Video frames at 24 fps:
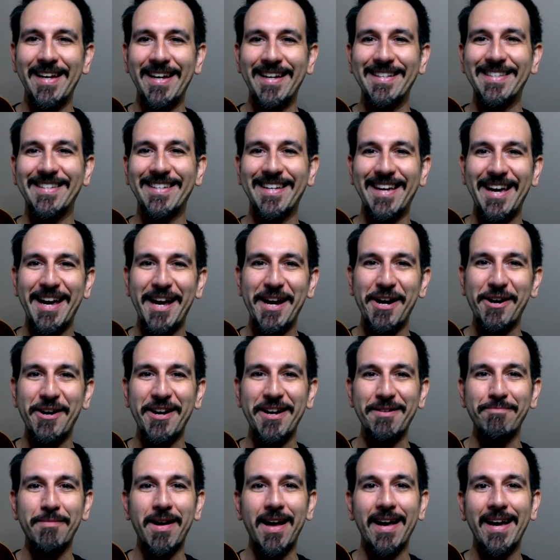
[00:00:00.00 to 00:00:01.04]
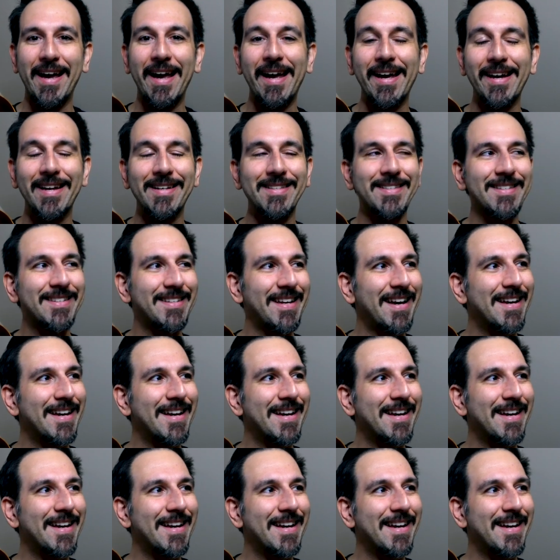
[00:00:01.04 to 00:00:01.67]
its care in my hands.